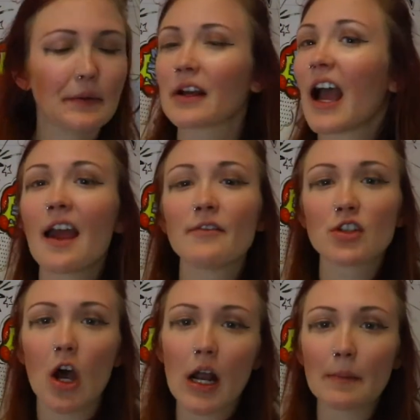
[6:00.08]
I can't even
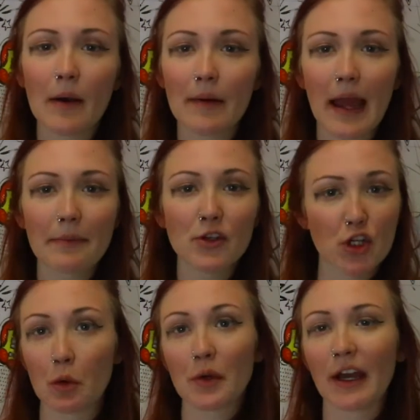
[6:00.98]
talk about it. The
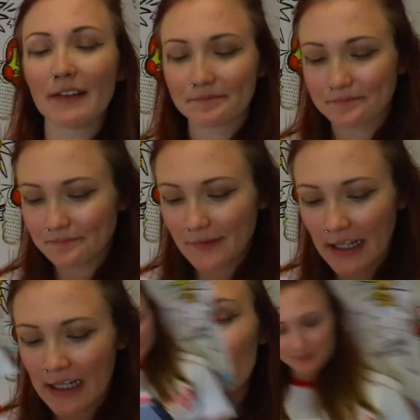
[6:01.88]
Joker.
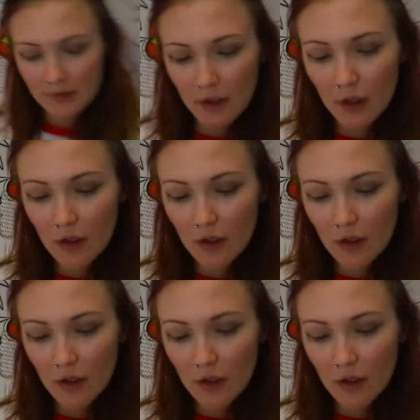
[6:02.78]
He's just...